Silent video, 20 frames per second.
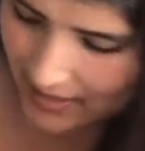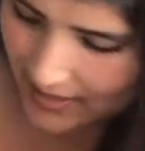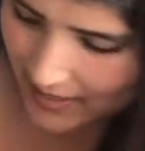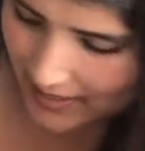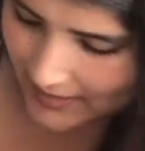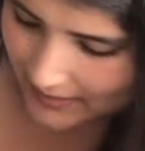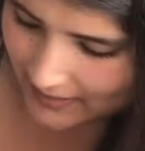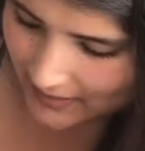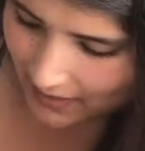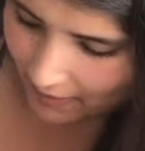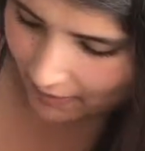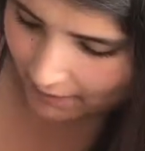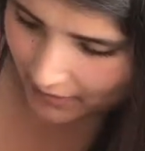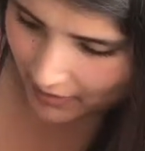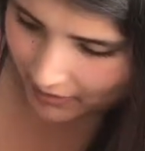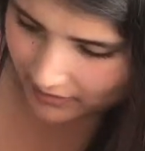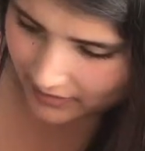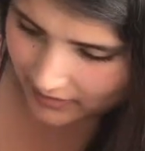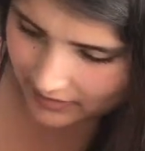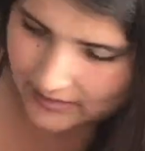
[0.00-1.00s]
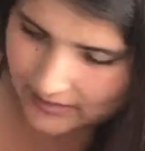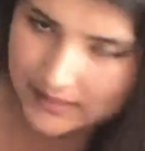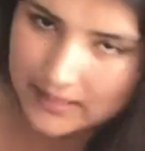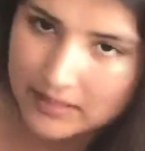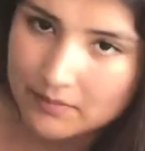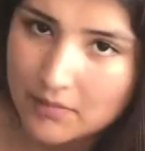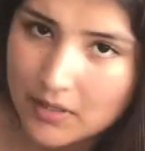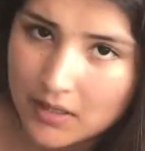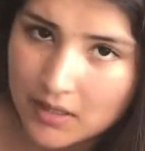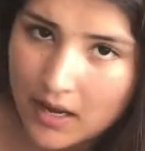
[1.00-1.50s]
it's not very
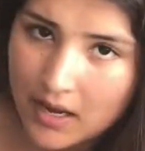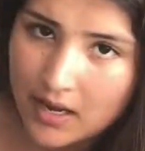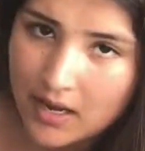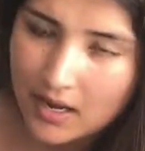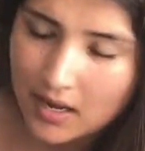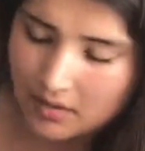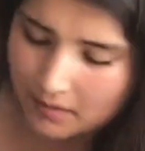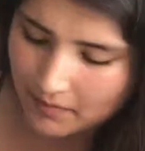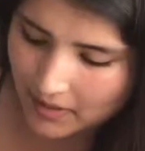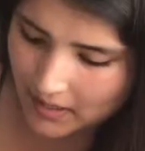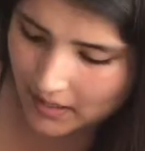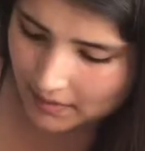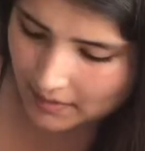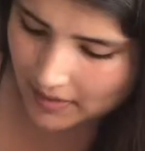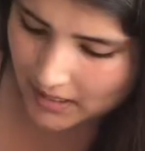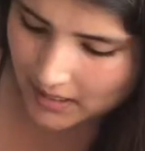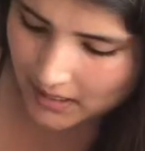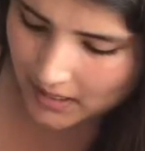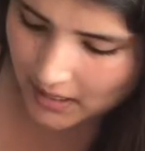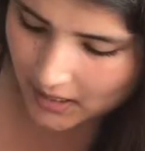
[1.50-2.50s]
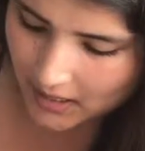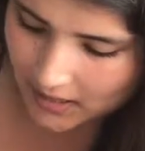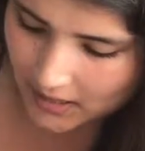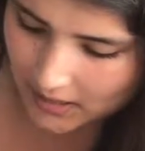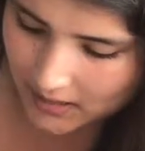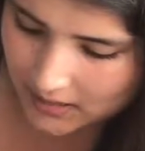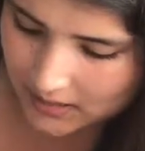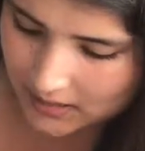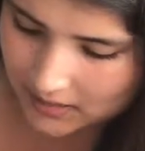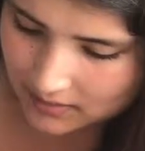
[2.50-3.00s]
stimulating in my opinion,
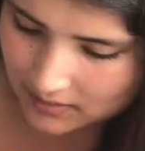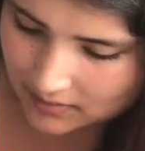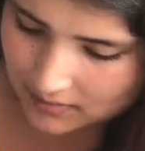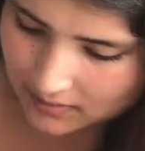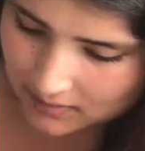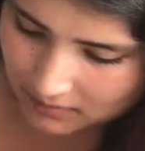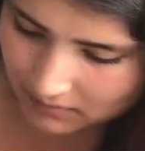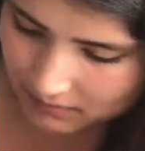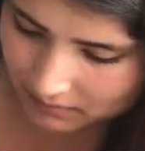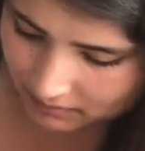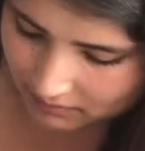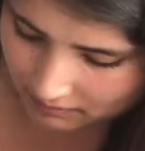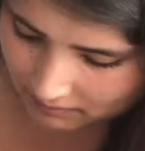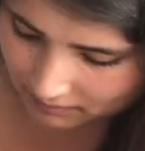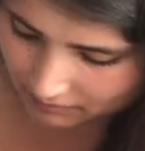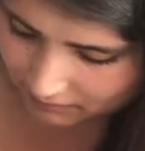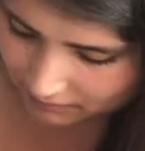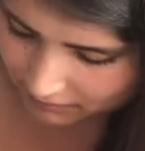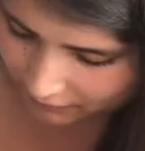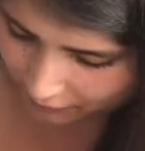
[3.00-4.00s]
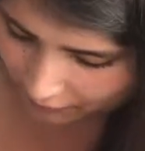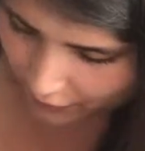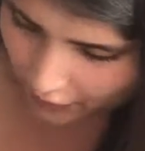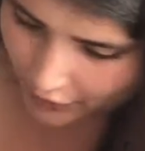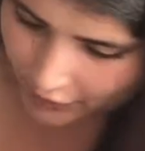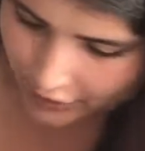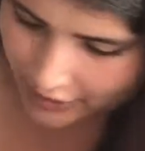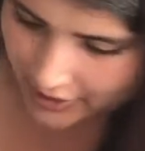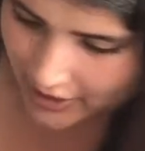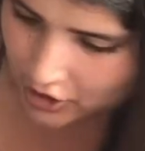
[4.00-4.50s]
at least for
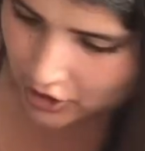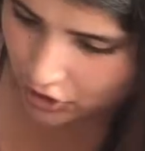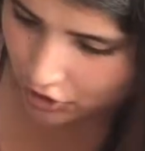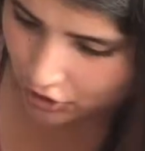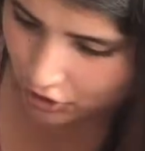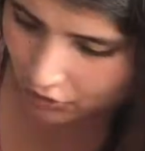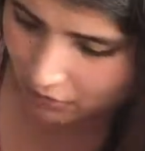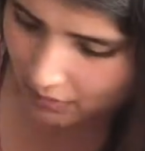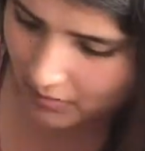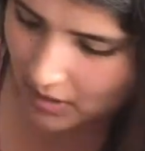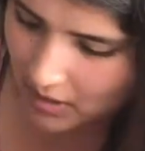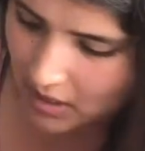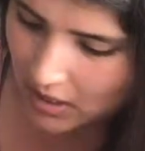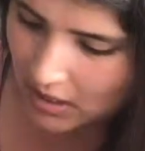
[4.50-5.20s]
her age group.